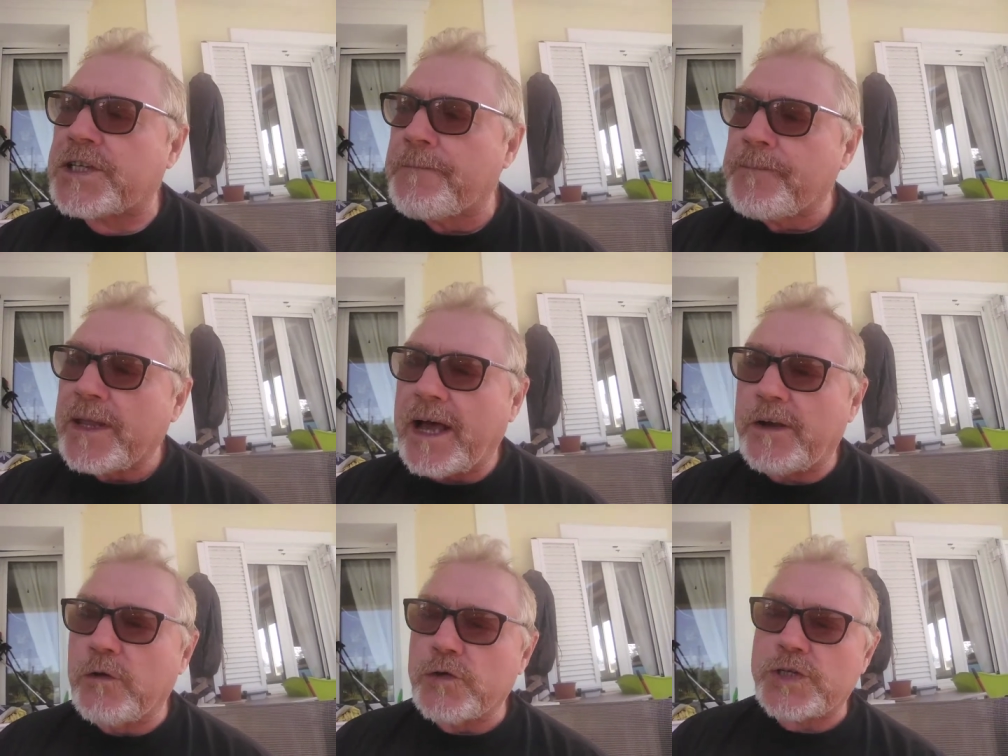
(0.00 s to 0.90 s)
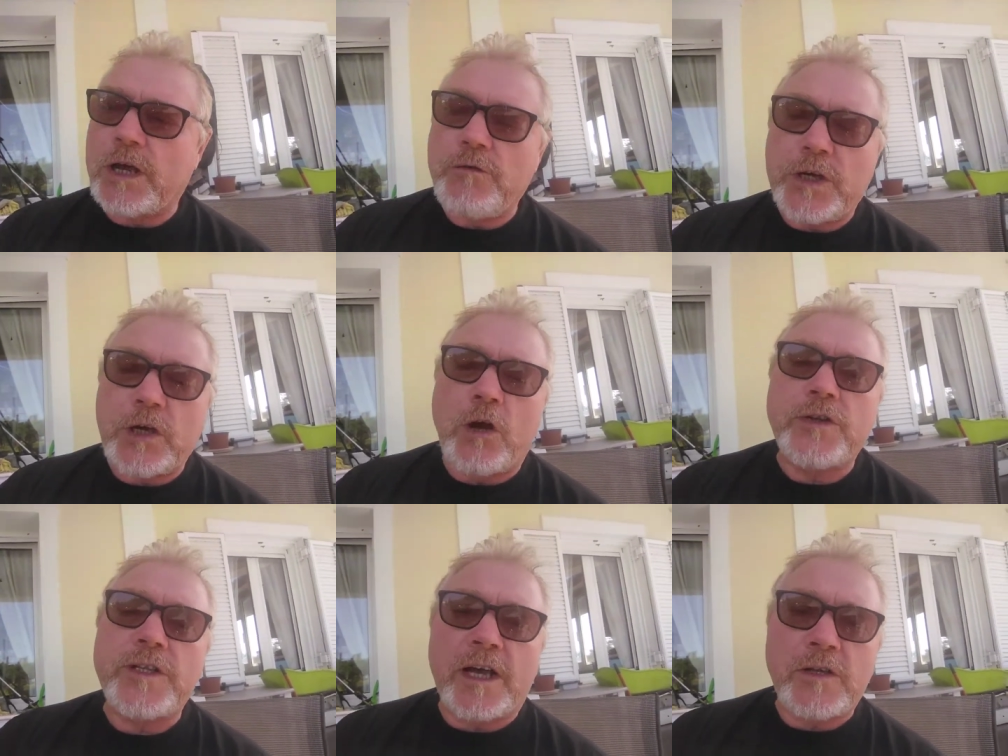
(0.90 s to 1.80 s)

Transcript: and also the conduct